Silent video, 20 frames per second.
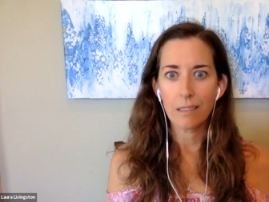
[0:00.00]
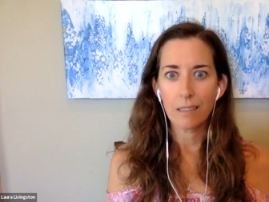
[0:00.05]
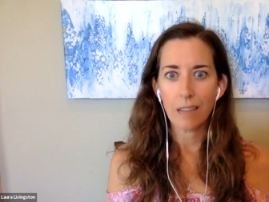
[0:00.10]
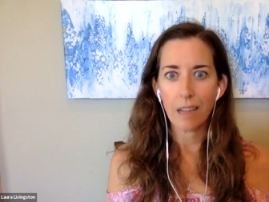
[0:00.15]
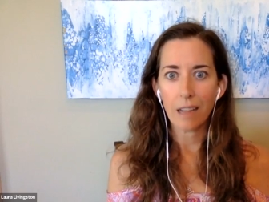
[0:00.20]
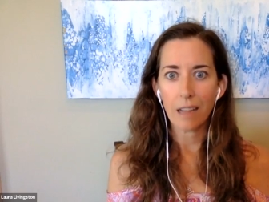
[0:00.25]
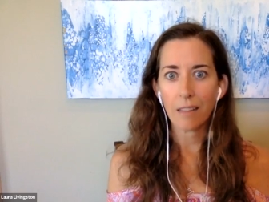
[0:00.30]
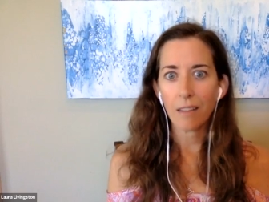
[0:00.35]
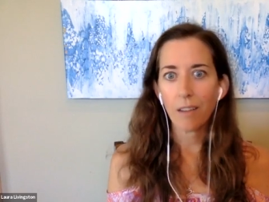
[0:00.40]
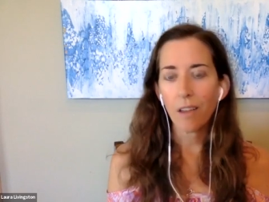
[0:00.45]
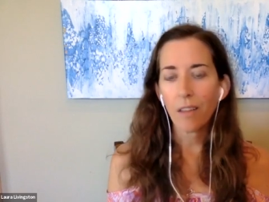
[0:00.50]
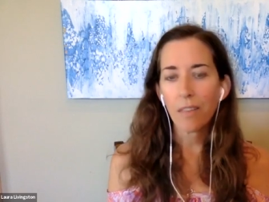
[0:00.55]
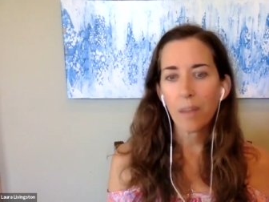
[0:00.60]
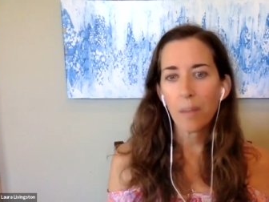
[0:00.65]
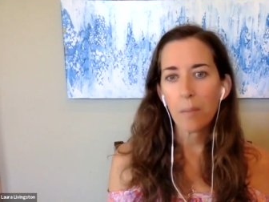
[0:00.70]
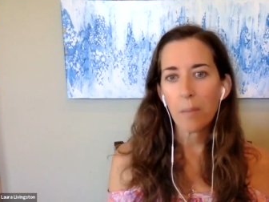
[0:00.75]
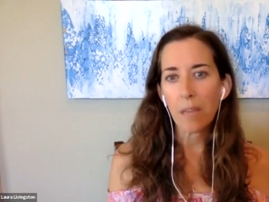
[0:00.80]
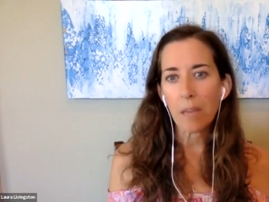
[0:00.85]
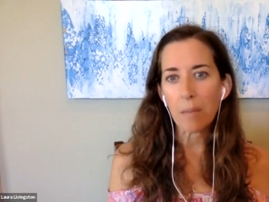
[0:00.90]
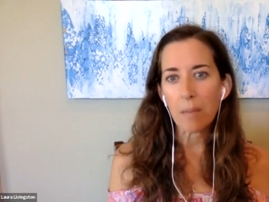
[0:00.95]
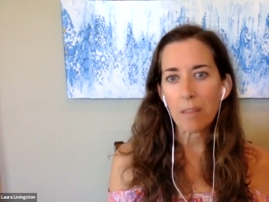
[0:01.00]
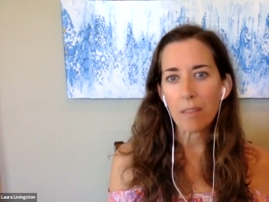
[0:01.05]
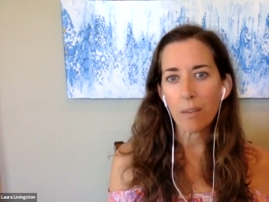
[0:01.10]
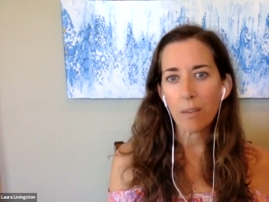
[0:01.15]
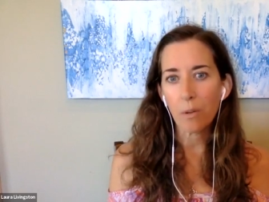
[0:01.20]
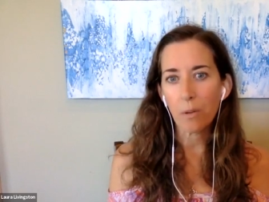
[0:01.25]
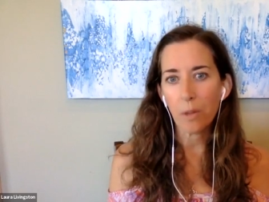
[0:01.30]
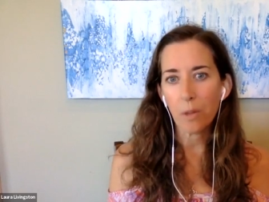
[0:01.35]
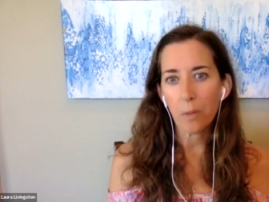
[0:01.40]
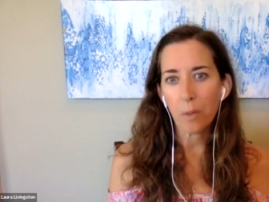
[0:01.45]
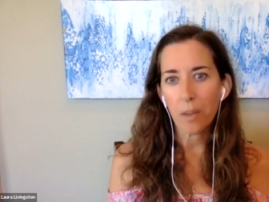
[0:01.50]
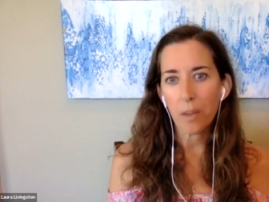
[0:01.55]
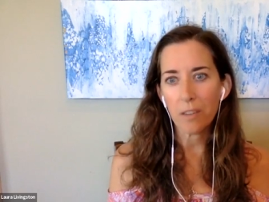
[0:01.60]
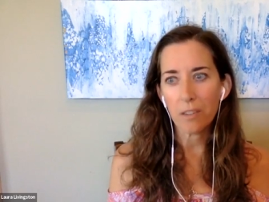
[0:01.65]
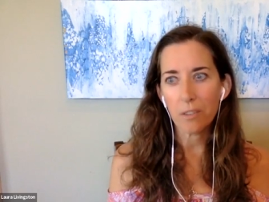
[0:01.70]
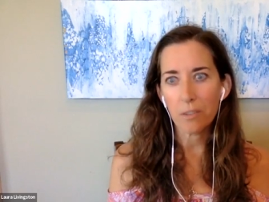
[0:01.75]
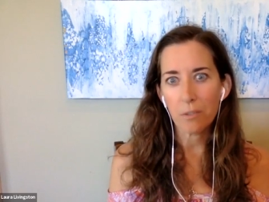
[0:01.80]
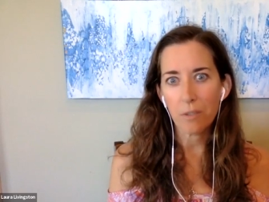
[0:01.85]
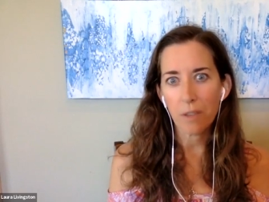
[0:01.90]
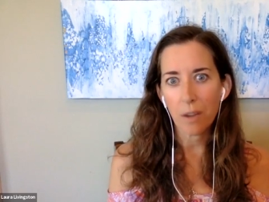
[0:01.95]
I thought that maybe the only way to
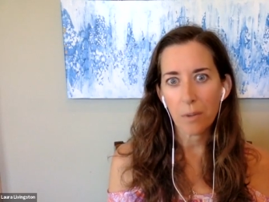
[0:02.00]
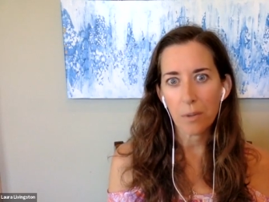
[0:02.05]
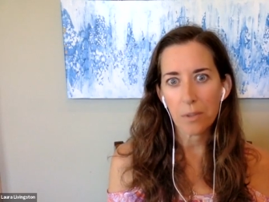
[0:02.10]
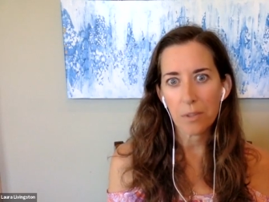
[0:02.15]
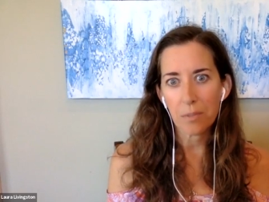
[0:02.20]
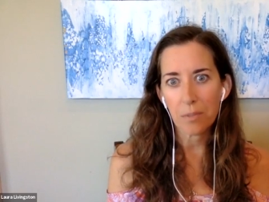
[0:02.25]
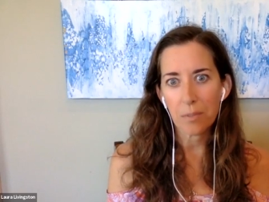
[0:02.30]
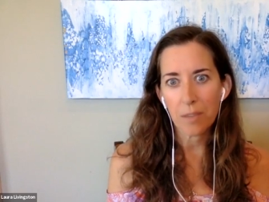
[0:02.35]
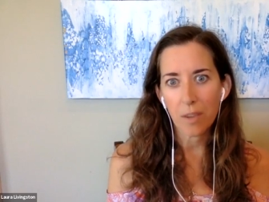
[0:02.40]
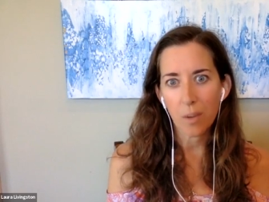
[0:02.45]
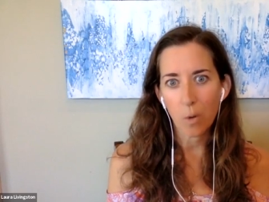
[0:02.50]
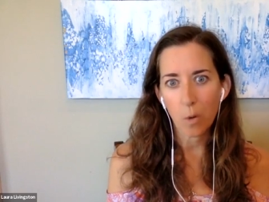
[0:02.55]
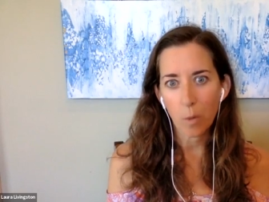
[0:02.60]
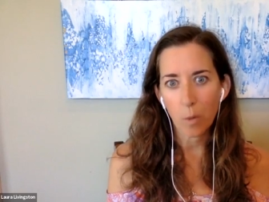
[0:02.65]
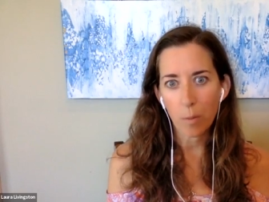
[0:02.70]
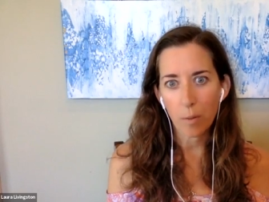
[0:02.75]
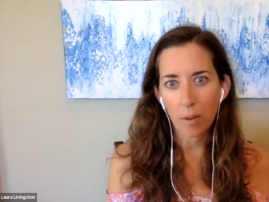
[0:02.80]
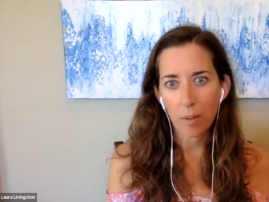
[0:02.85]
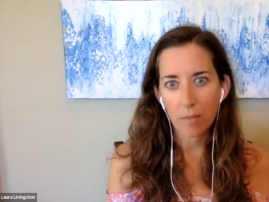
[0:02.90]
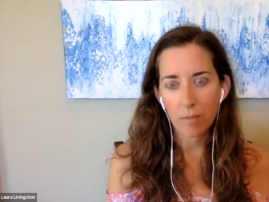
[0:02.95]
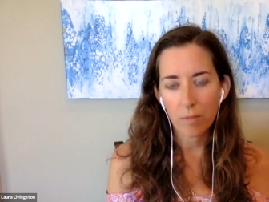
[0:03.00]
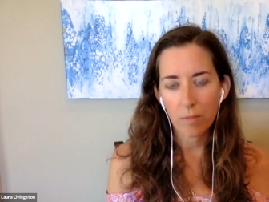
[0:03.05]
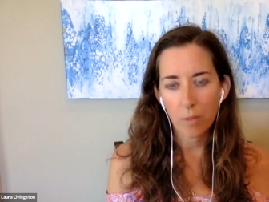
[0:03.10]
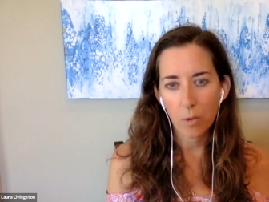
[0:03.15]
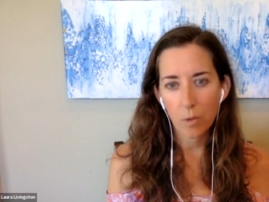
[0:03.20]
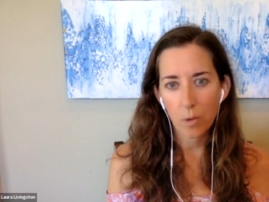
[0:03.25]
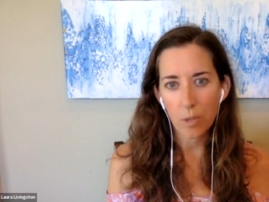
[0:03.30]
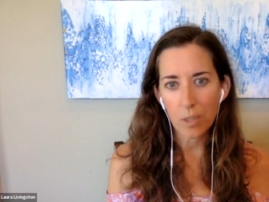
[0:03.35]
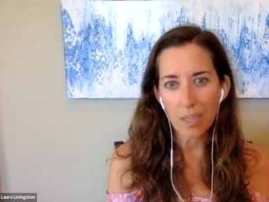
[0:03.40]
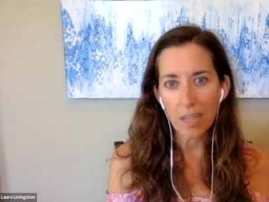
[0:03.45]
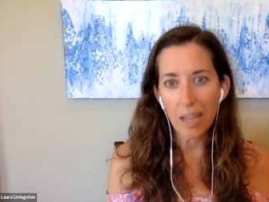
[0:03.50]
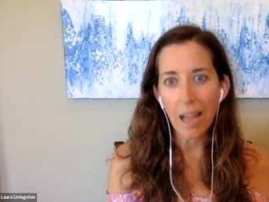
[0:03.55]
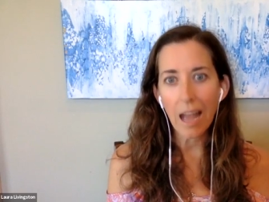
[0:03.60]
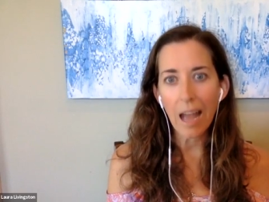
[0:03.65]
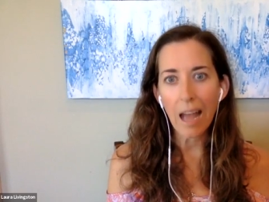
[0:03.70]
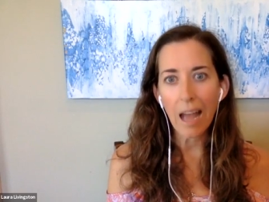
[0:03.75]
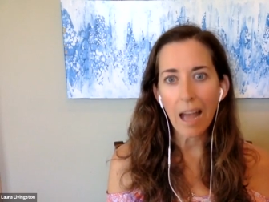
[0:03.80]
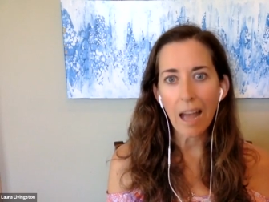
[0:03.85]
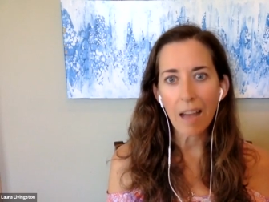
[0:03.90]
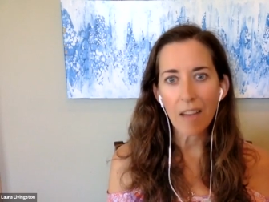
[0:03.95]
do that was to be in corporate or to
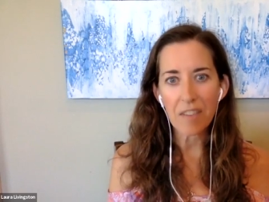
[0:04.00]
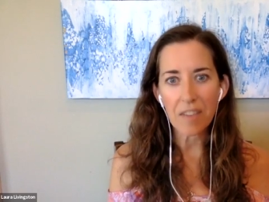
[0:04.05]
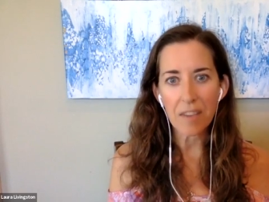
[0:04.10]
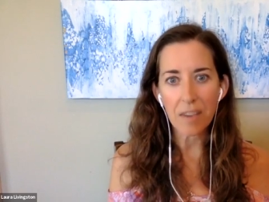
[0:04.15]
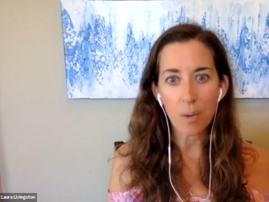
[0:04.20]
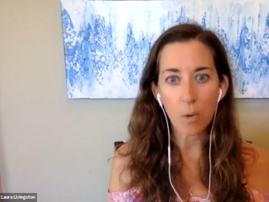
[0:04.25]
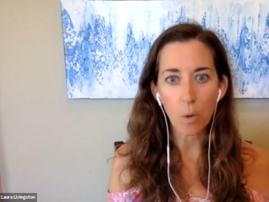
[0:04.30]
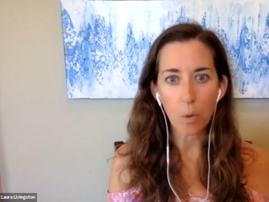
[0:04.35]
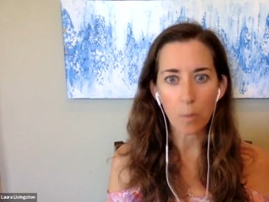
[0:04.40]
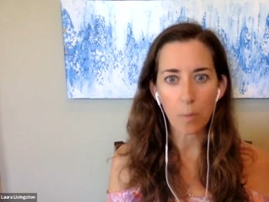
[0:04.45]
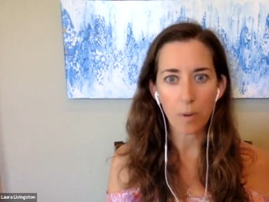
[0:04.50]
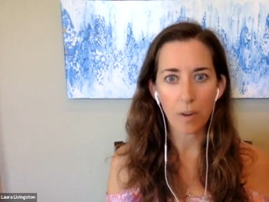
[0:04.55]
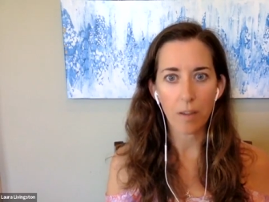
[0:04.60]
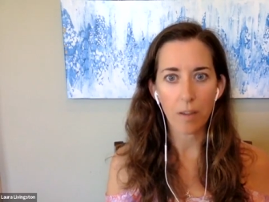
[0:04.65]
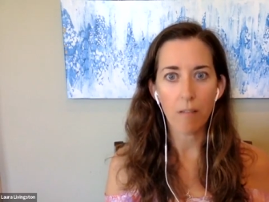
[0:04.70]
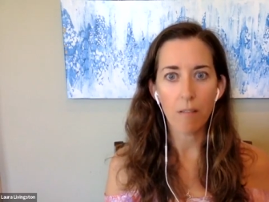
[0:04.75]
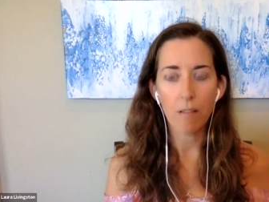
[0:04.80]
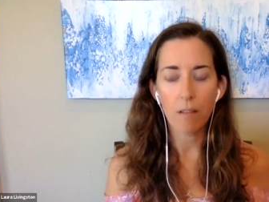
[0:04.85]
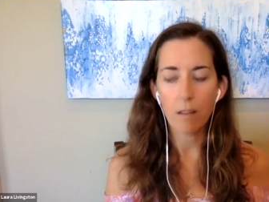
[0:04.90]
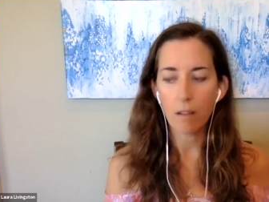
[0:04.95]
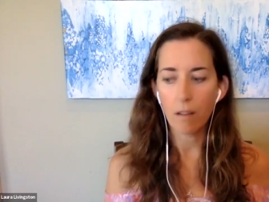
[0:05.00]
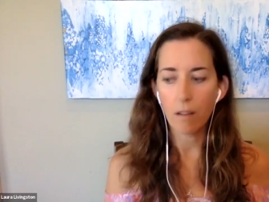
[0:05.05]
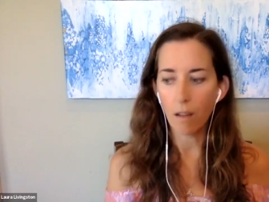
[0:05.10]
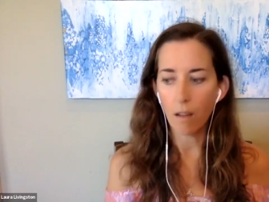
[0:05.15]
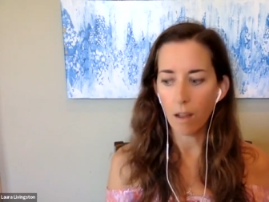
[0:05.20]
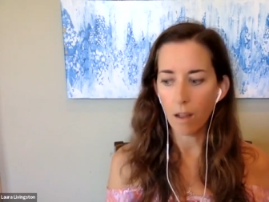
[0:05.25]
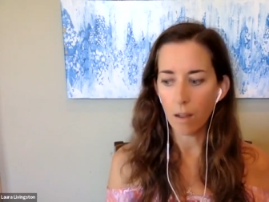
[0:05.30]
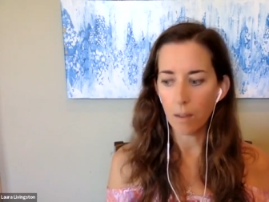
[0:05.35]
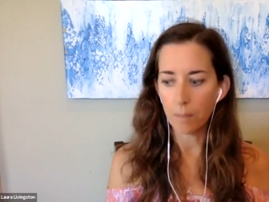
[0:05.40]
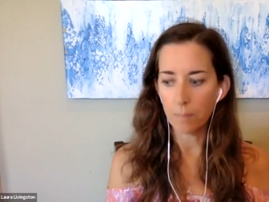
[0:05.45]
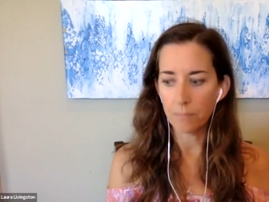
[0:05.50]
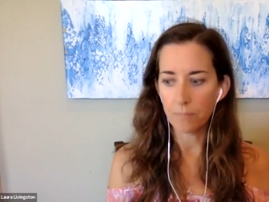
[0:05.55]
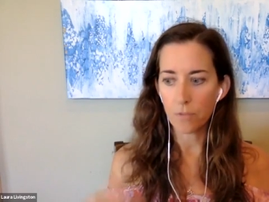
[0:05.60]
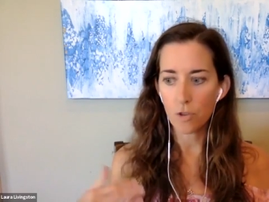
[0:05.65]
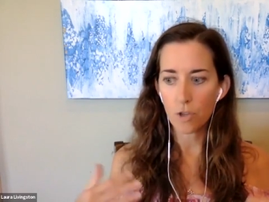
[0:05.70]
have a corporate um,